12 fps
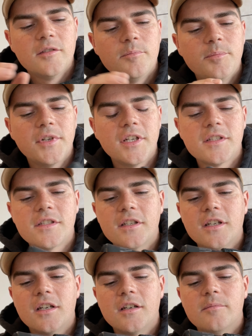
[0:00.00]
But
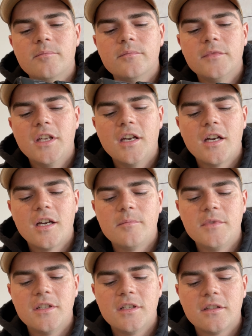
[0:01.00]
yeah, I
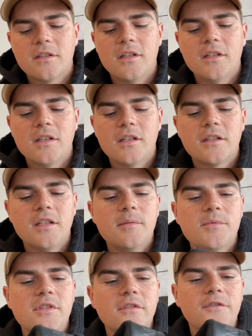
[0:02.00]
mean, it
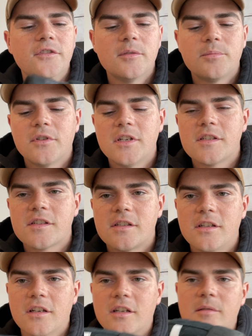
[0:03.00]
keeps your foot pretty snug. I